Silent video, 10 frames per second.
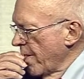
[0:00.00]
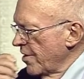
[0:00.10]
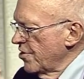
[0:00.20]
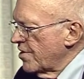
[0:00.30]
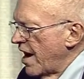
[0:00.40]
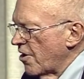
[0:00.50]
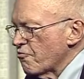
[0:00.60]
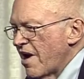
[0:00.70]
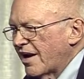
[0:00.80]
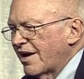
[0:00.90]
you got to
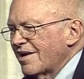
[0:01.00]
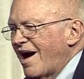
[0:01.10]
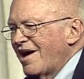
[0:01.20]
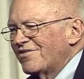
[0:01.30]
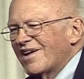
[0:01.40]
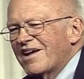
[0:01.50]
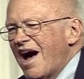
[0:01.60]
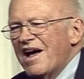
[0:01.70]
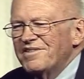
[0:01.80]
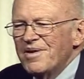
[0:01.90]
recognize that
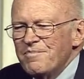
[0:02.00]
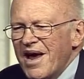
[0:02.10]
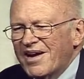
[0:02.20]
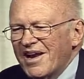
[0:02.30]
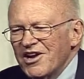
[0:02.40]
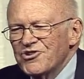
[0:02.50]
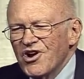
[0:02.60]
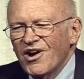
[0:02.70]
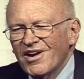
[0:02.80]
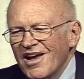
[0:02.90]
God didn't make any
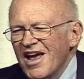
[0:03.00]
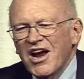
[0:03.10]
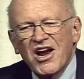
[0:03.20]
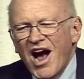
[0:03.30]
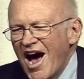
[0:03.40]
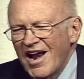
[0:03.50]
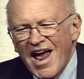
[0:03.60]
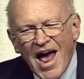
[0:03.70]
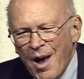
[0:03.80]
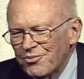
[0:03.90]
junk. God
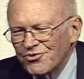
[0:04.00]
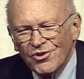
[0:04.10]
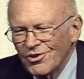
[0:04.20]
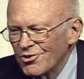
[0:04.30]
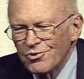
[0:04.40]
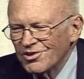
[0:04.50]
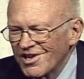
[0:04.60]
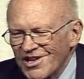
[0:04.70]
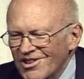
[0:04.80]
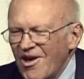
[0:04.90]

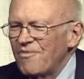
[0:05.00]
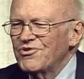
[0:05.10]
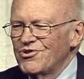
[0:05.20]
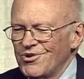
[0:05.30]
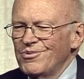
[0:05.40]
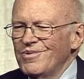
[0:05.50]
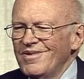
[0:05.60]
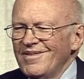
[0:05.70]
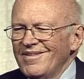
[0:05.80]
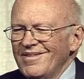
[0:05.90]
absolutely loves you.
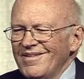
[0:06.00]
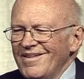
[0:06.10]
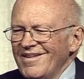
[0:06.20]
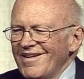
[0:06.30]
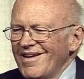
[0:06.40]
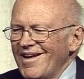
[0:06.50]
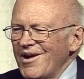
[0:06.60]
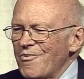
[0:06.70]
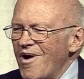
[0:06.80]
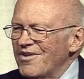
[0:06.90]
And he
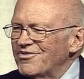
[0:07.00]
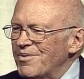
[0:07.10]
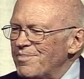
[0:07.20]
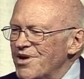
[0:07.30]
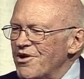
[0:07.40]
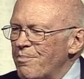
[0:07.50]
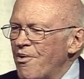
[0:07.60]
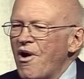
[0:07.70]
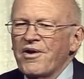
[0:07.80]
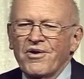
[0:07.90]
wants to be your
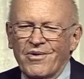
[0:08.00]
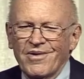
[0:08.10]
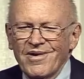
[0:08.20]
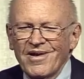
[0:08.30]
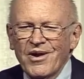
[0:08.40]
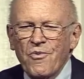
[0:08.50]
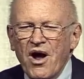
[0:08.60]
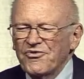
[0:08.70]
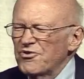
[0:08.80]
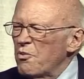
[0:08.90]
partner. And he
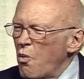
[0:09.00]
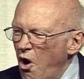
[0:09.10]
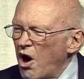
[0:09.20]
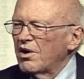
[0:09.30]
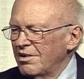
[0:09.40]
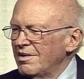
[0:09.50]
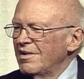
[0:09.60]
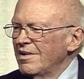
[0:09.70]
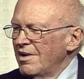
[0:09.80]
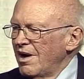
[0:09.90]
wants to walk
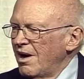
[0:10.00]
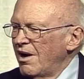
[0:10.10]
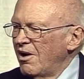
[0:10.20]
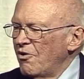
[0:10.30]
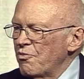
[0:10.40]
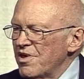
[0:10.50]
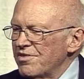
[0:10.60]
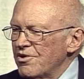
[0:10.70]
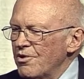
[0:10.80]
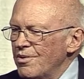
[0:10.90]
with
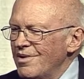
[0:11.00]
you.